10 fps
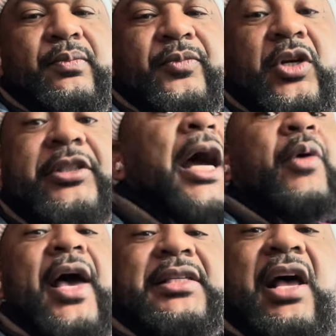So take
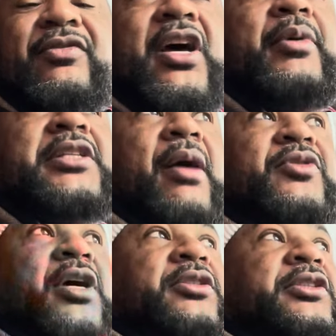care yourself, Tommy
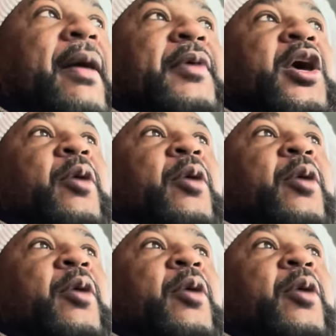Thompson, and stop